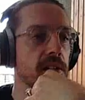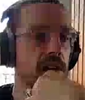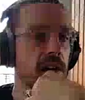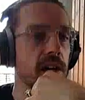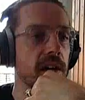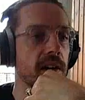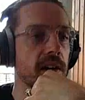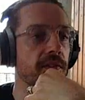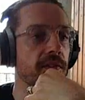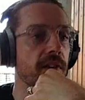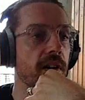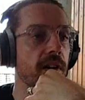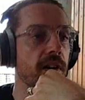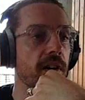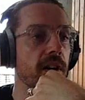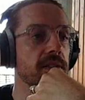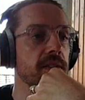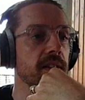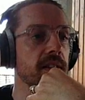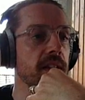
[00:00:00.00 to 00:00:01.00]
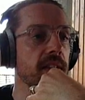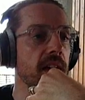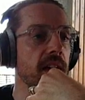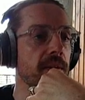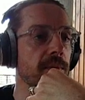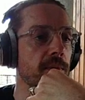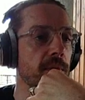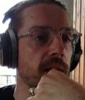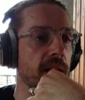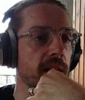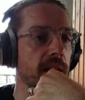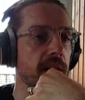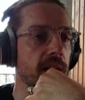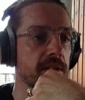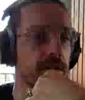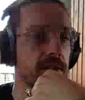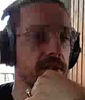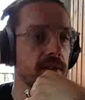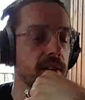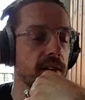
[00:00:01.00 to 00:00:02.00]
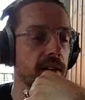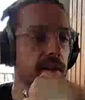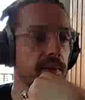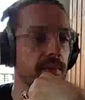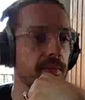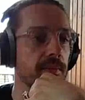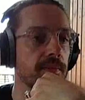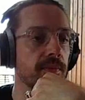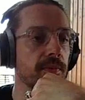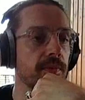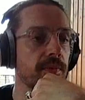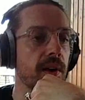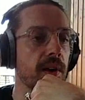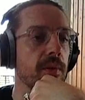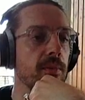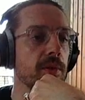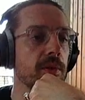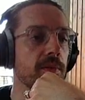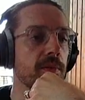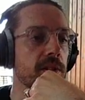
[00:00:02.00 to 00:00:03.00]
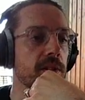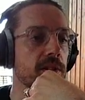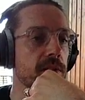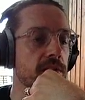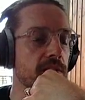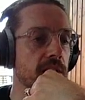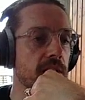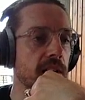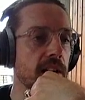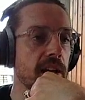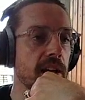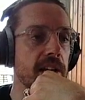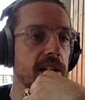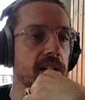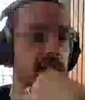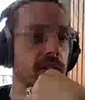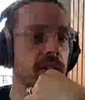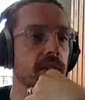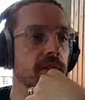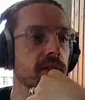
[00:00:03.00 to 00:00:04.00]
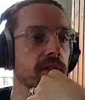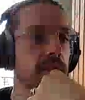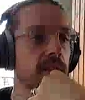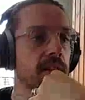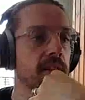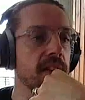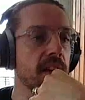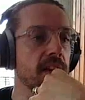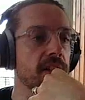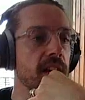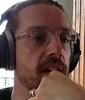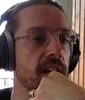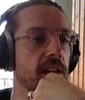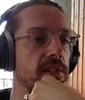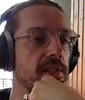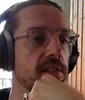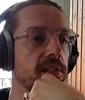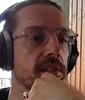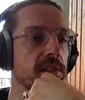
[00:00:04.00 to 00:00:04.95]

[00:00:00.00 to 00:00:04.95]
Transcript: fires, and then we have this variable which is declared on instantiation.